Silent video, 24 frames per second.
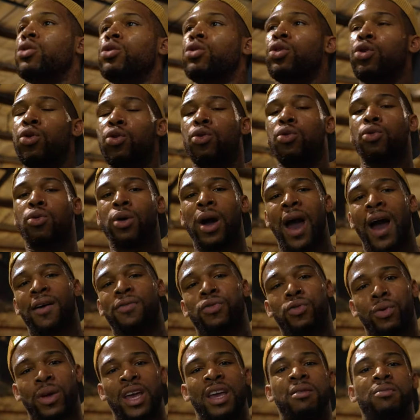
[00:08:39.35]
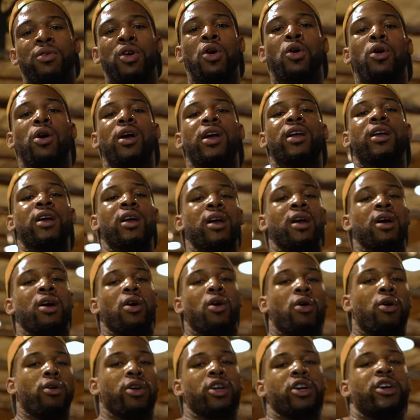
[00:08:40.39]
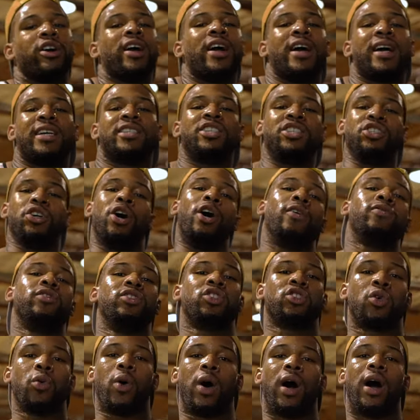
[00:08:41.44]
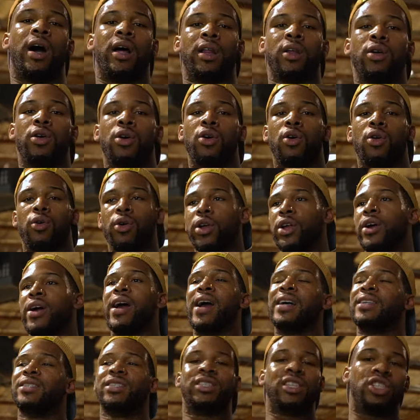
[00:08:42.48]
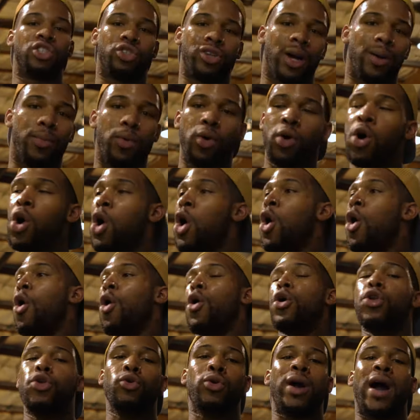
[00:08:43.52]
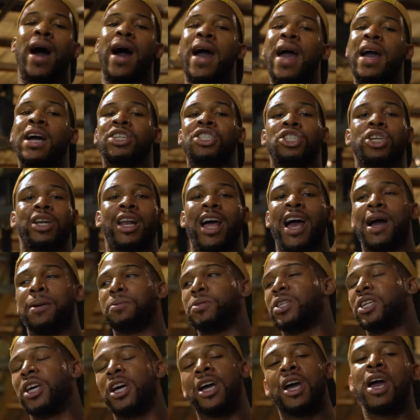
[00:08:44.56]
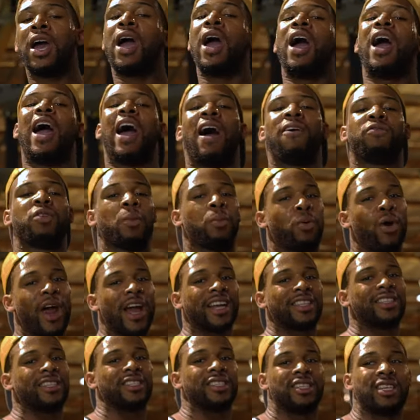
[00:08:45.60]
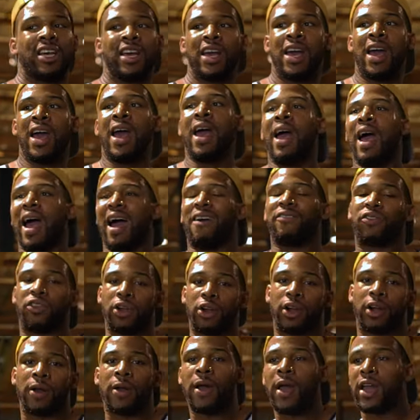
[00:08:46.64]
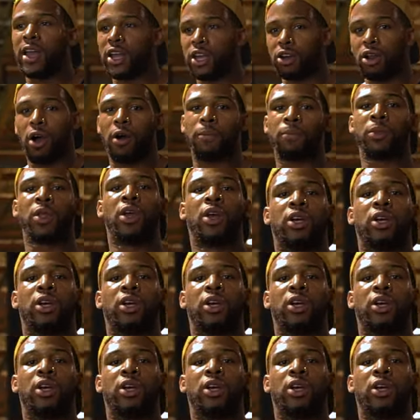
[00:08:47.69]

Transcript: You have to keep going or your ass is off the squad or your ass is in trouble or you got extra laps after practice, after, you know,